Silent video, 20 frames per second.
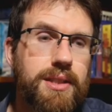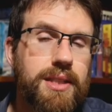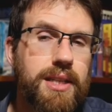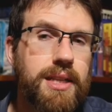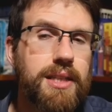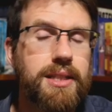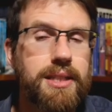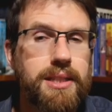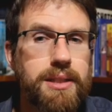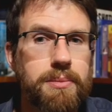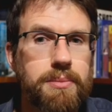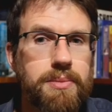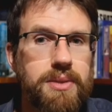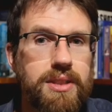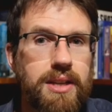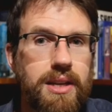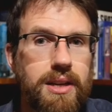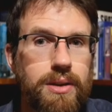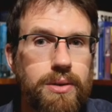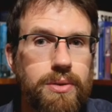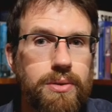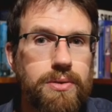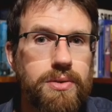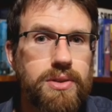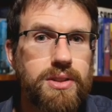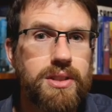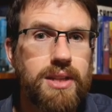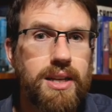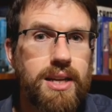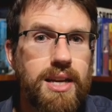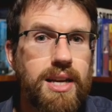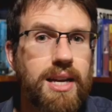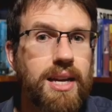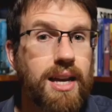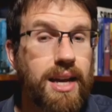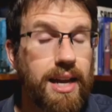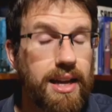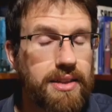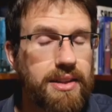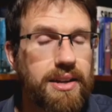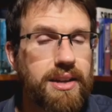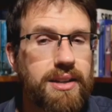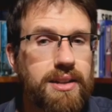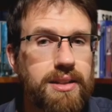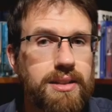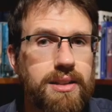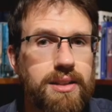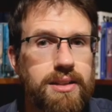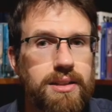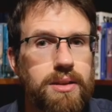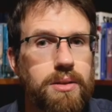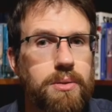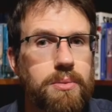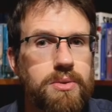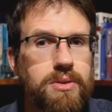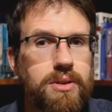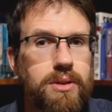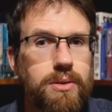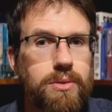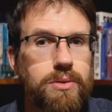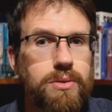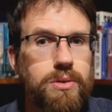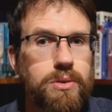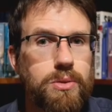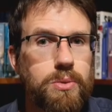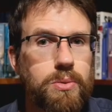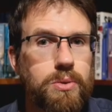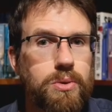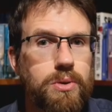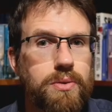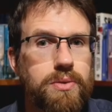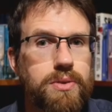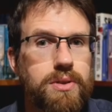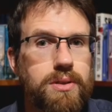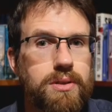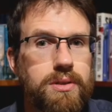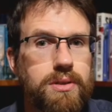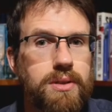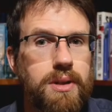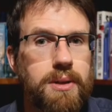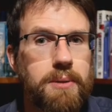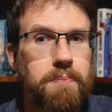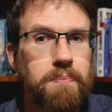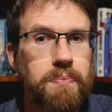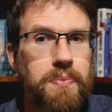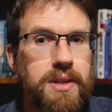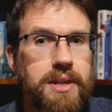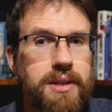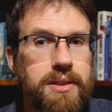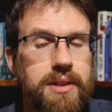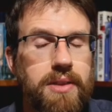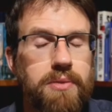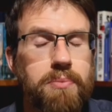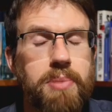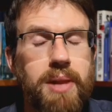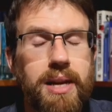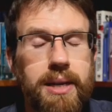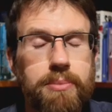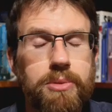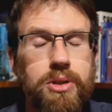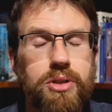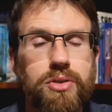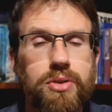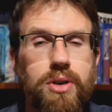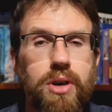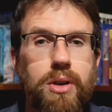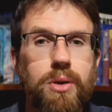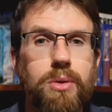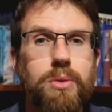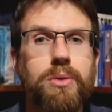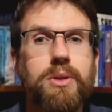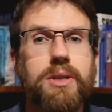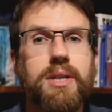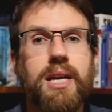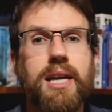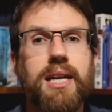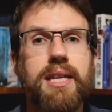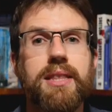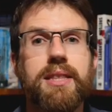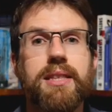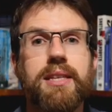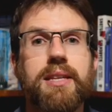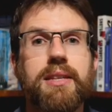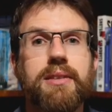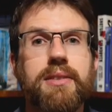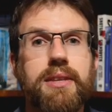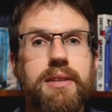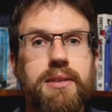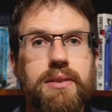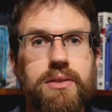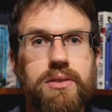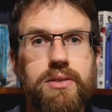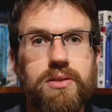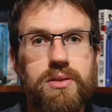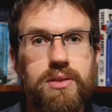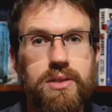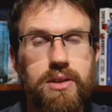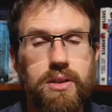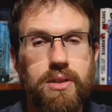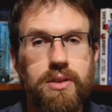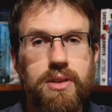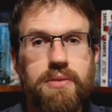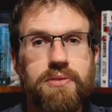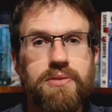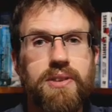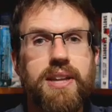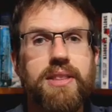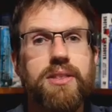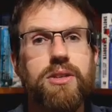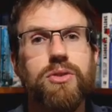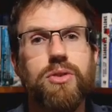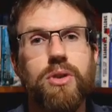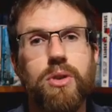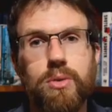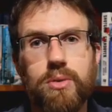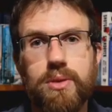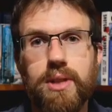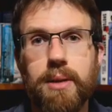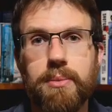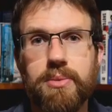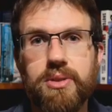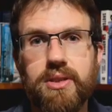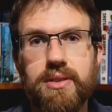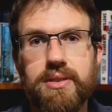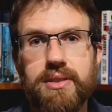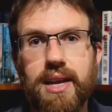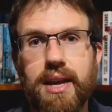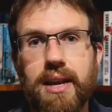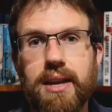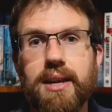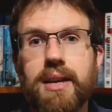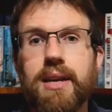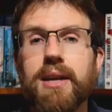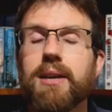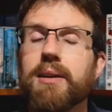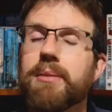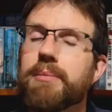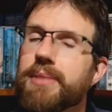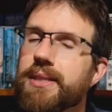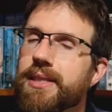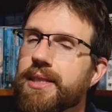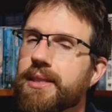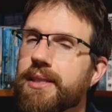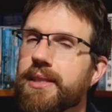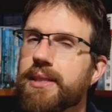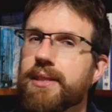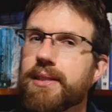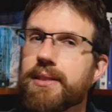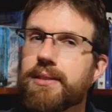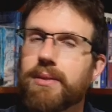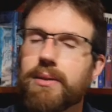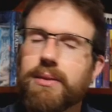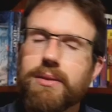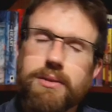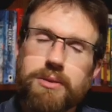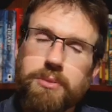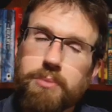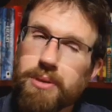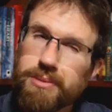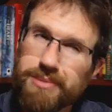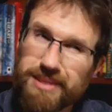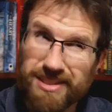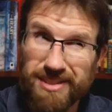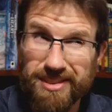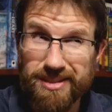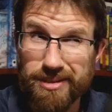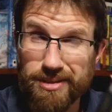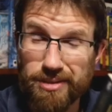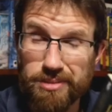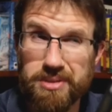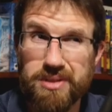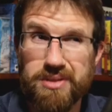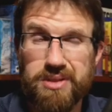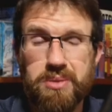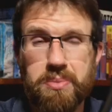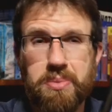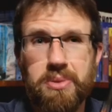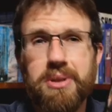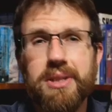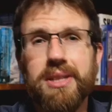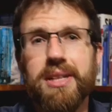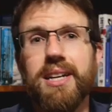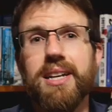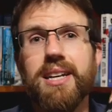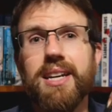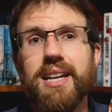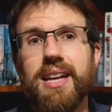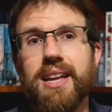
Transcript: killing themselves, and they are killing themselves. The dwarfs they've blamed a troll, and there's they've found the troll club, so that. But then there's this is a little bit of a spoiler.